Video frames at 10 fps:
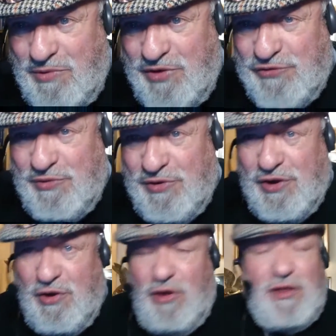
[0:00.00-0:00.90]
was what
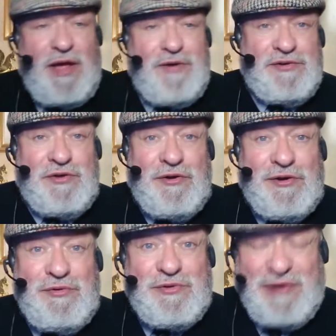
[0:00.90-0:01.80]
you call a
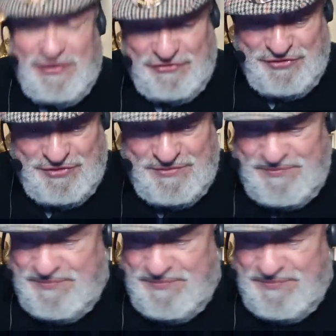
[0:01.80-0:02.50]
rhetorical question.